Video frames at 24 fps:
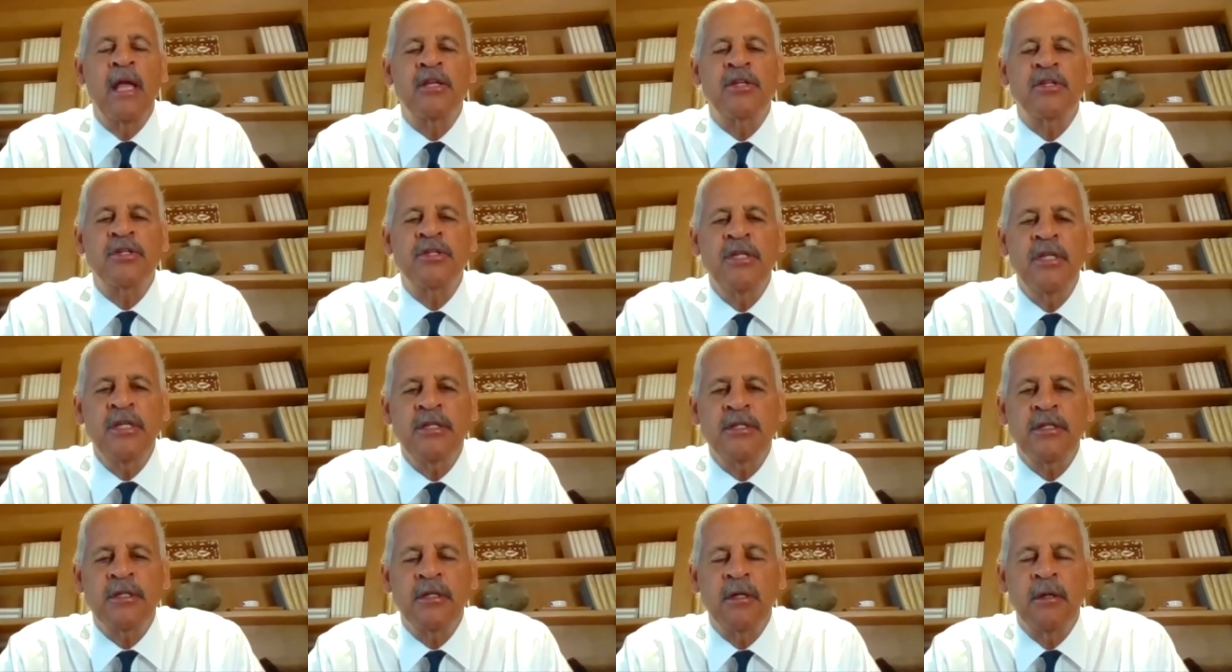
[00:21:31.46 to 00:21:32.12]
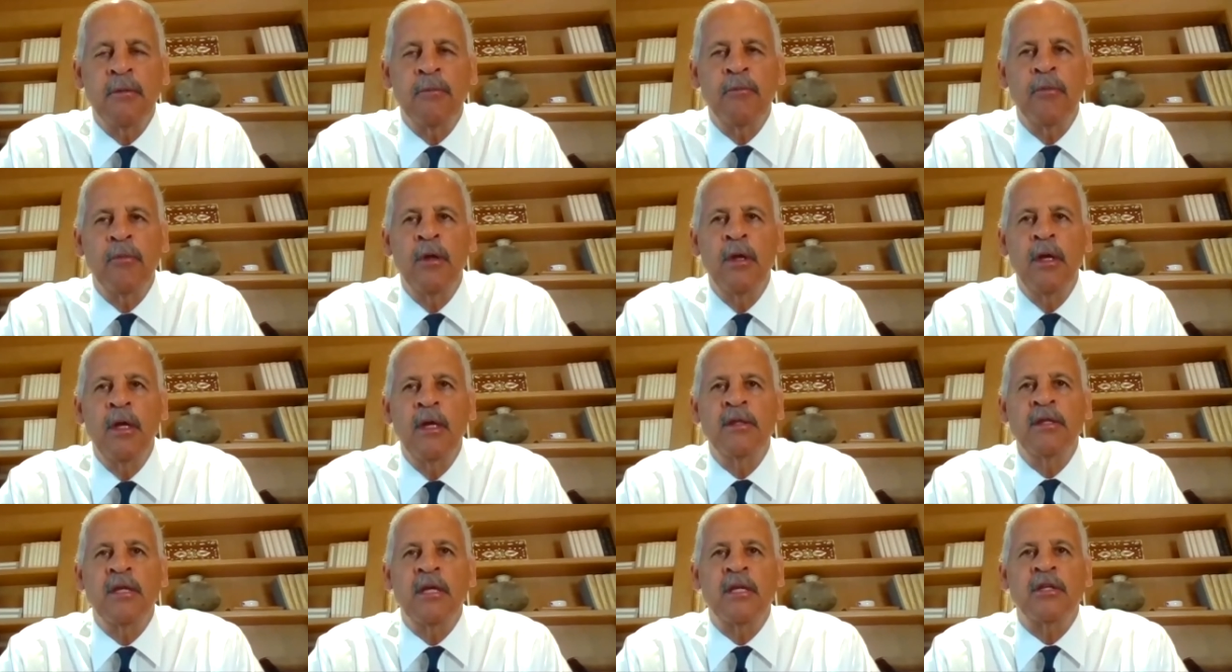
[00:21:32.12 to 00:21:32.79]
a system
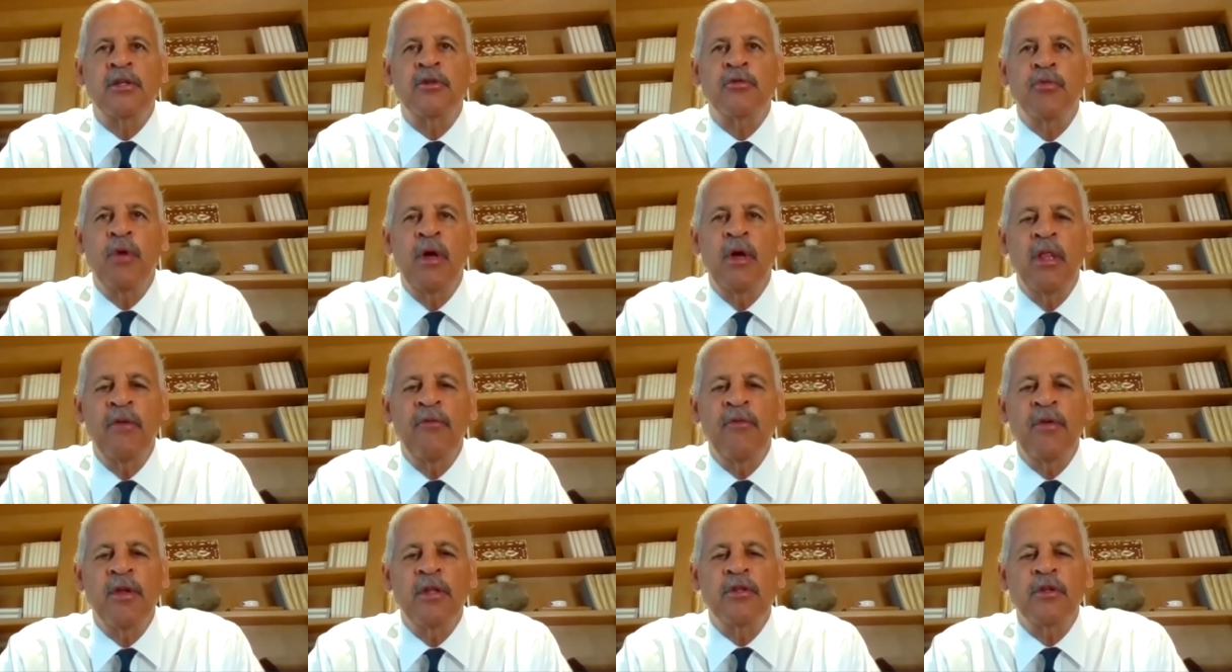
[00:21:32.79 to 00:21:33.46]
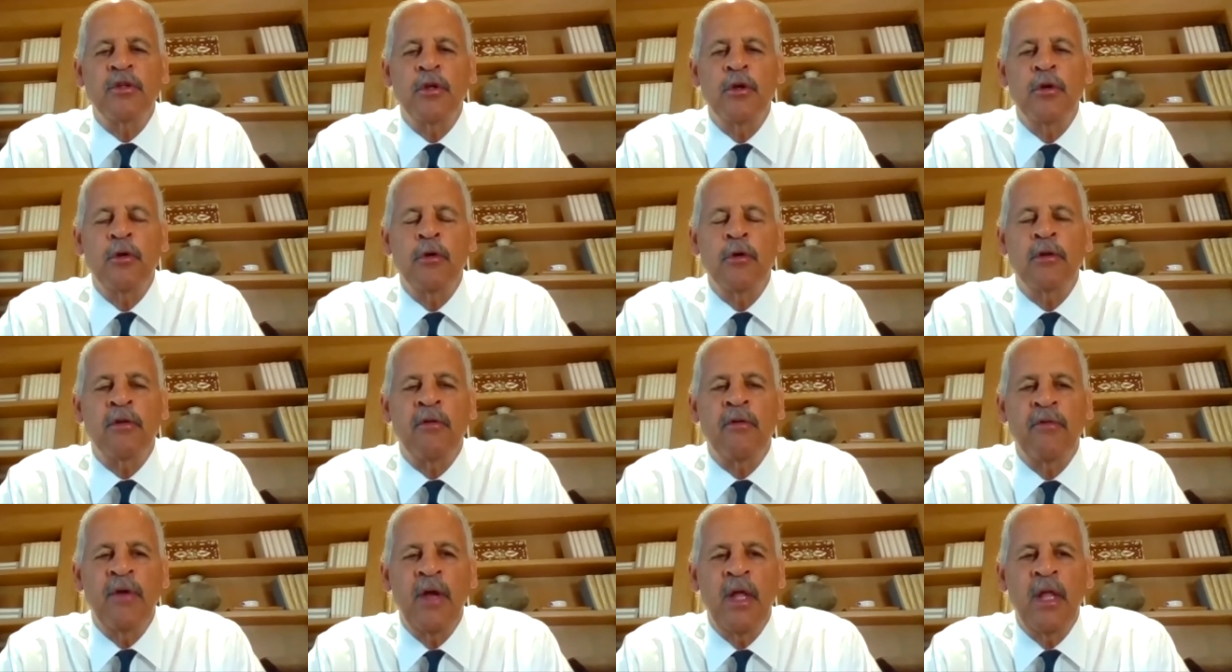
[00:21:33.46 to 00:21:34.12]
that is relevant to your
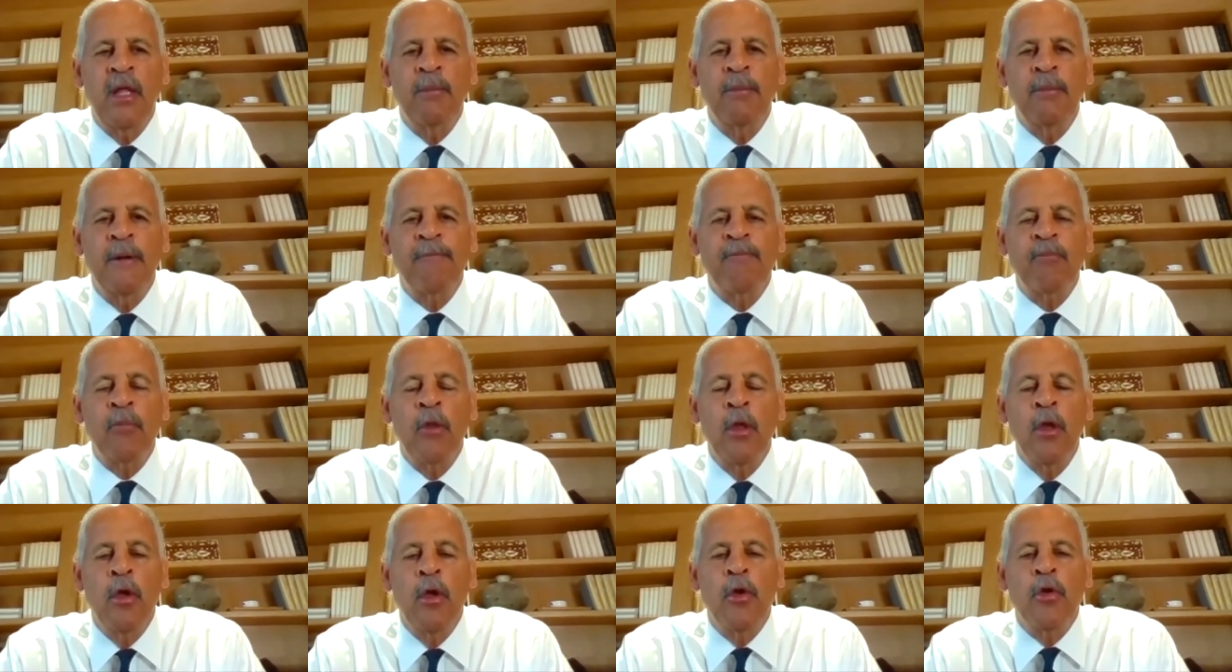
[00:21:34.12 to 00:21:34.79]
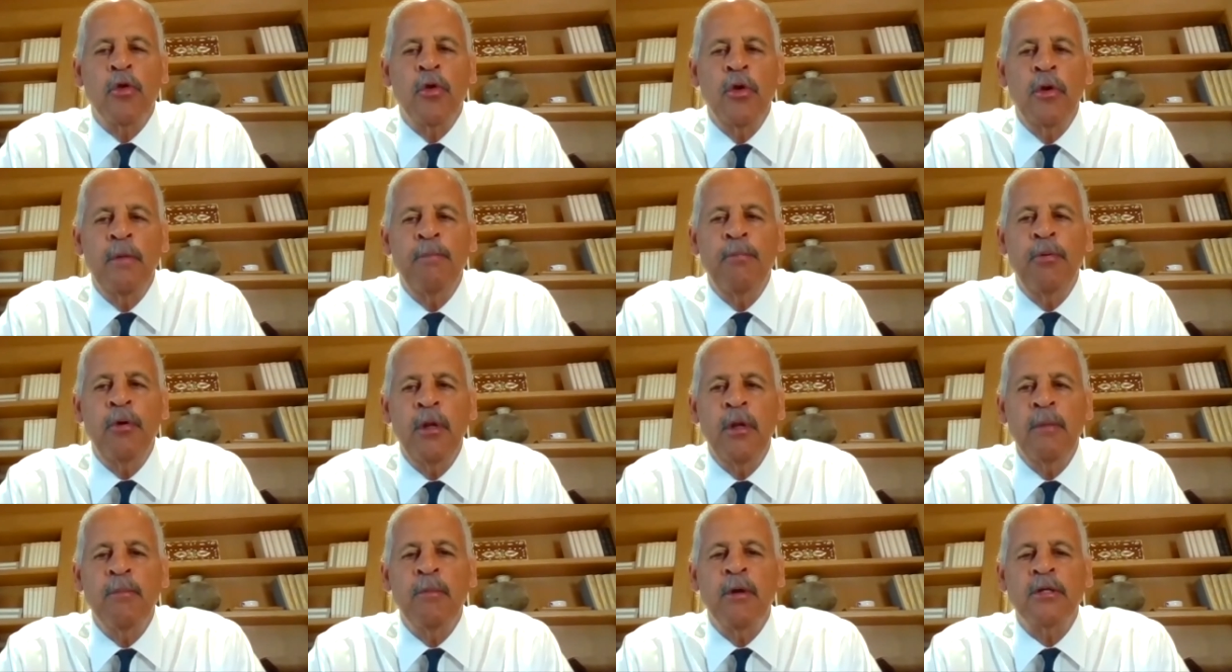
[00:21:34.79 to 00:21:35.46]
development, you're
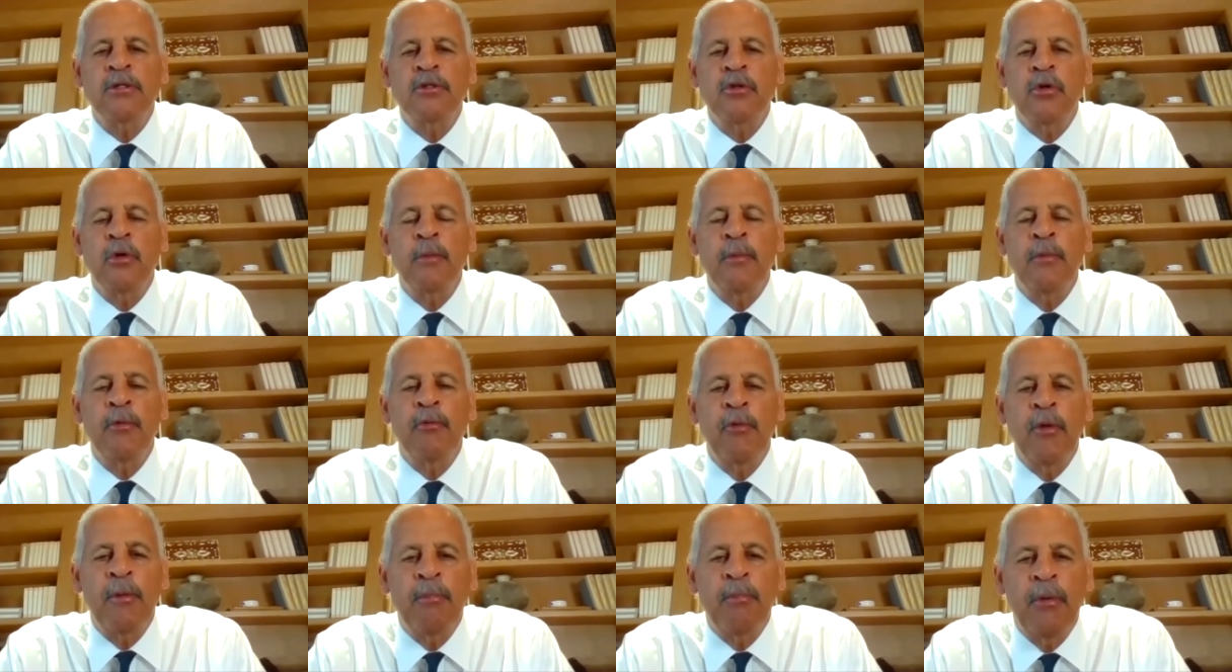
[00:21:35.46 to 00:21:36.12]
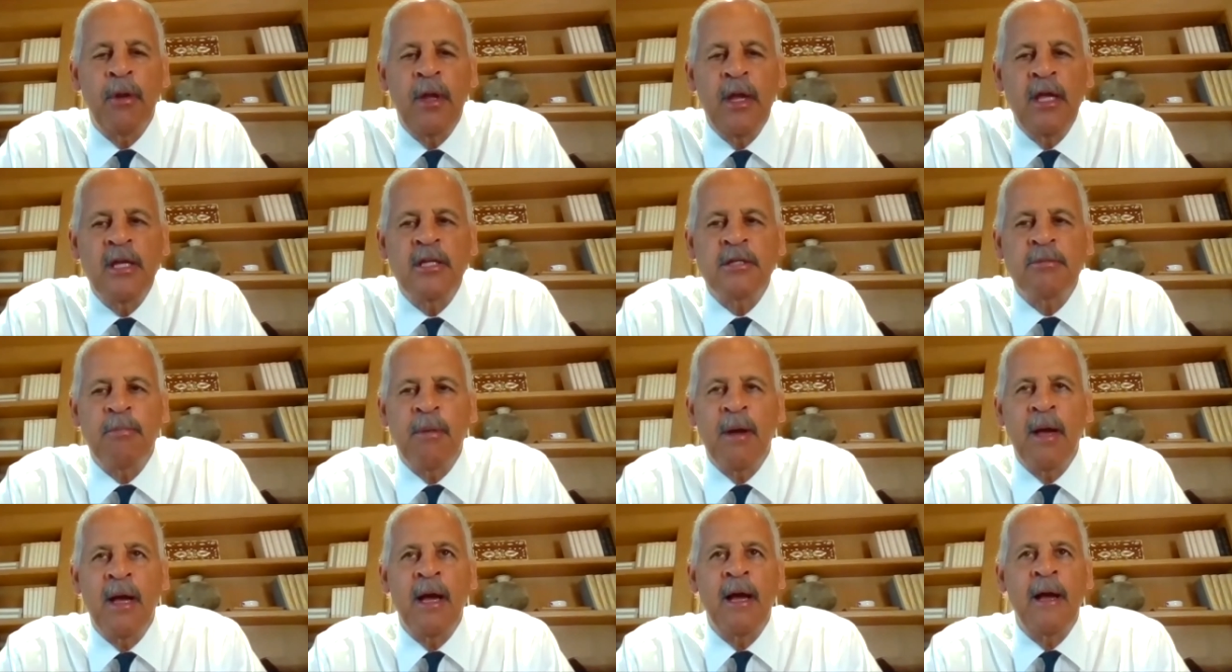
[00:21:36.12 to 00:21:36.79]
pretty much going to be
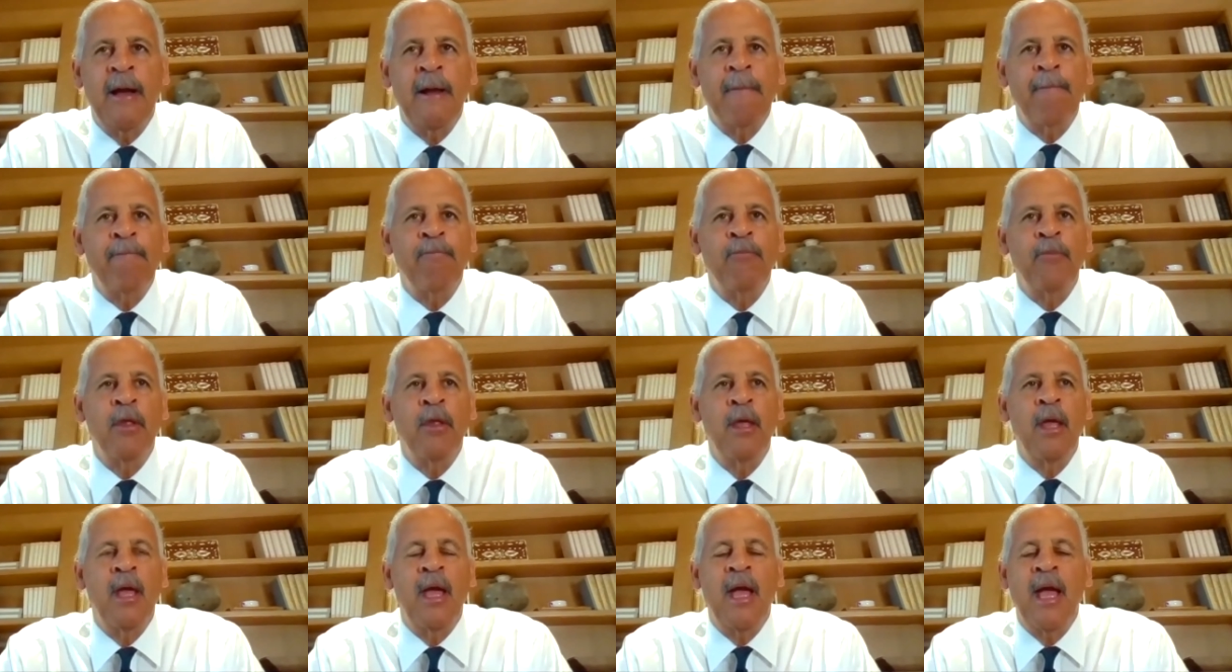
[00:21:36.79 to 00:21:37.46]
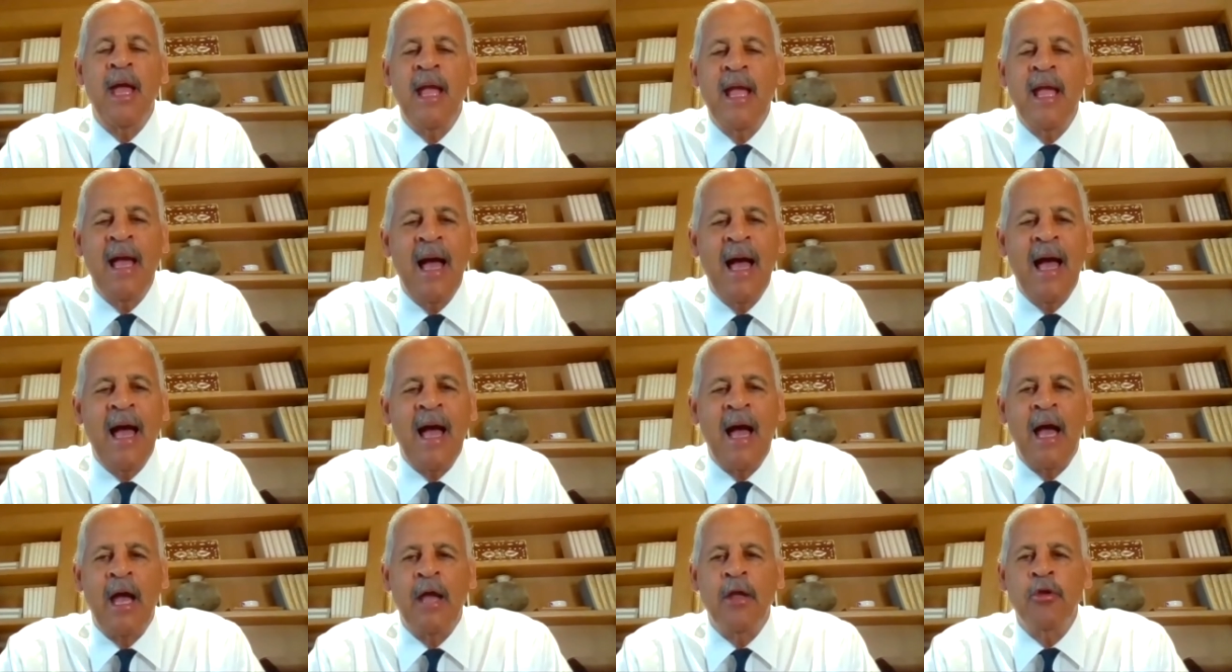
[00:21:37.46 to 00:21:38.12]
replaced by
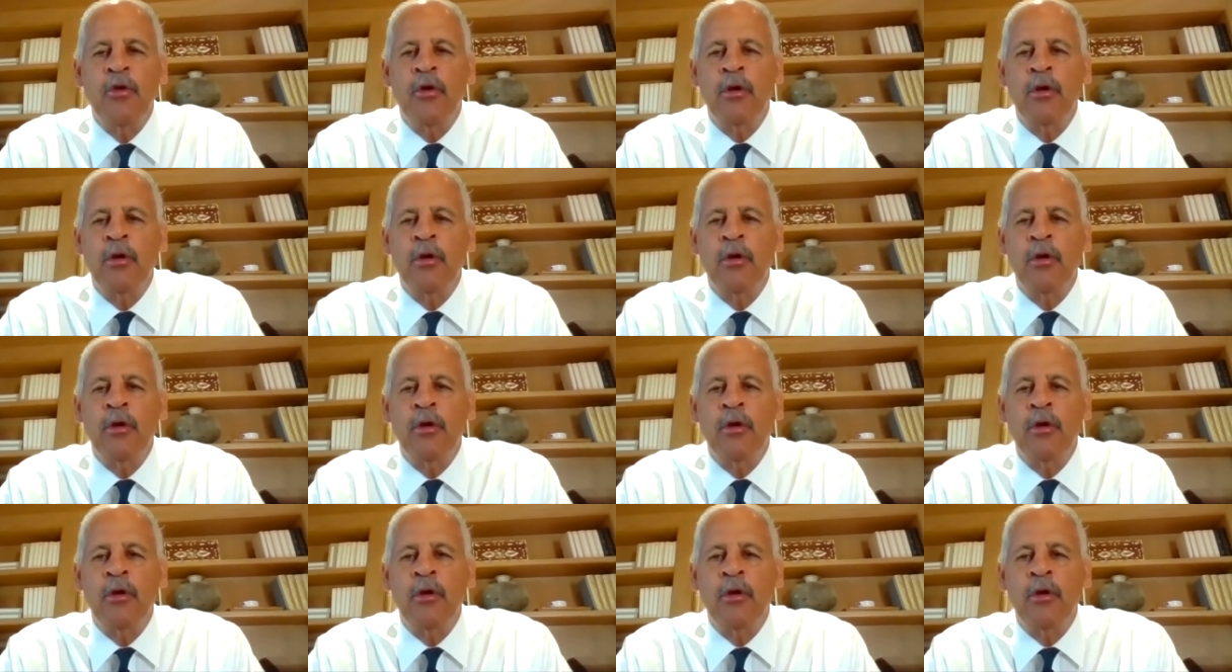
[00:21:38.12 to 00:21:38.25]
AI.